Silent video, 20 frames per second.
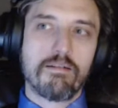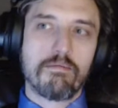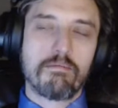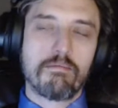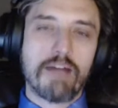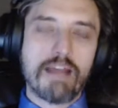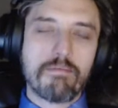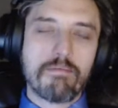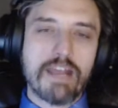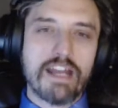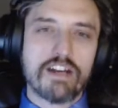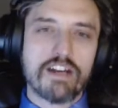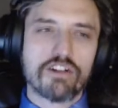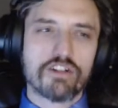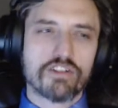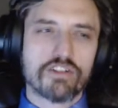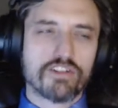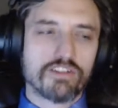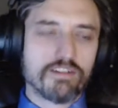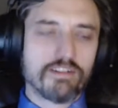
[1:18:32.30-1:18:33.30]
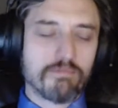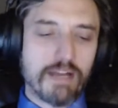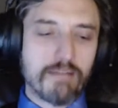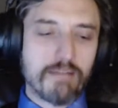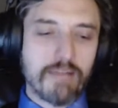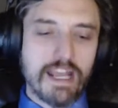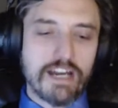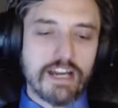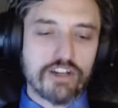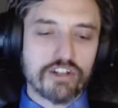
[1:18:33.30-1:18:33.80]
my manager's
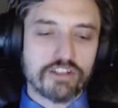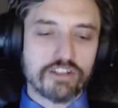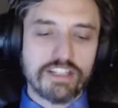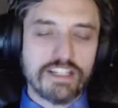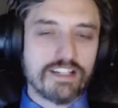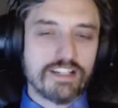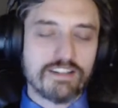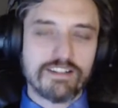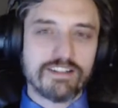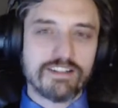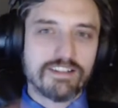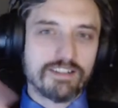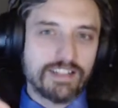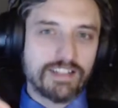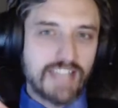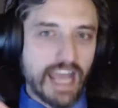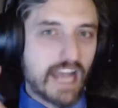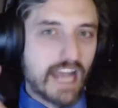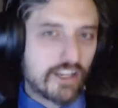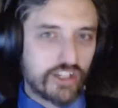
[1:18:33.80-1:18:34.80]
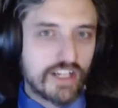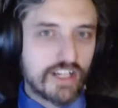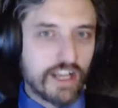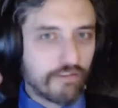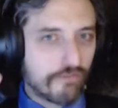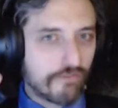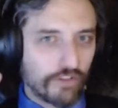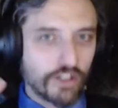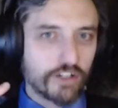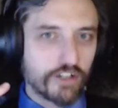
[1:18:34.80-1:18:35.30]
my manager didn't catch it
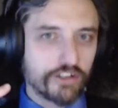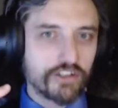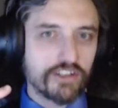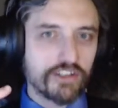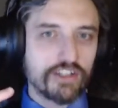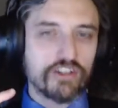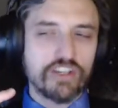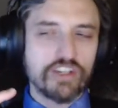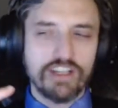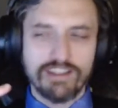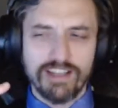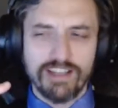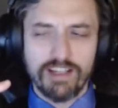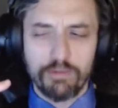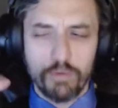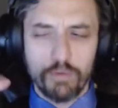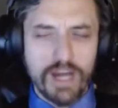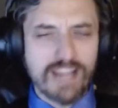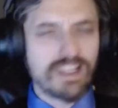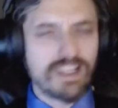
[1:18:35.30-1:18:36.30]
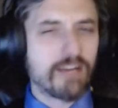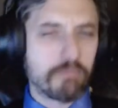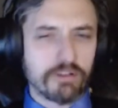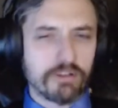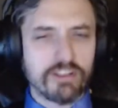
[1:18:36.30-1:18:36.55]
at first and she's like why that